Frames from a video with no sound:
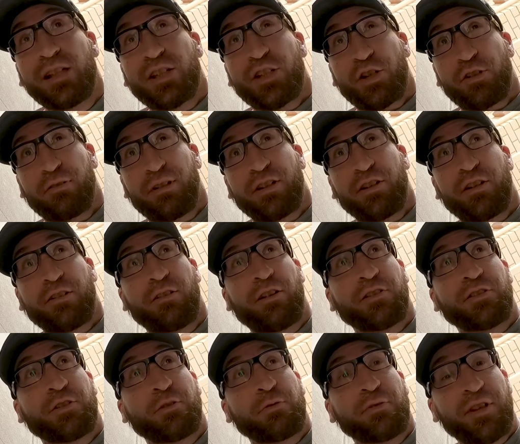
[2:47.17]
generally don't
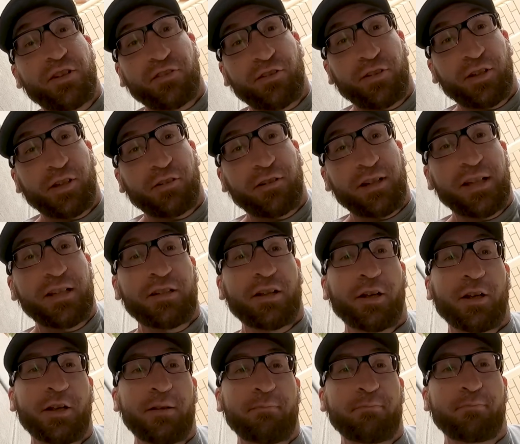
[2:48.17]
like doing this on the ground
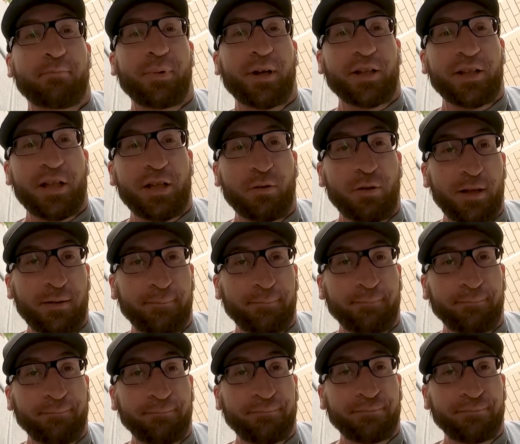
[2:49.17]
at home, but you know what?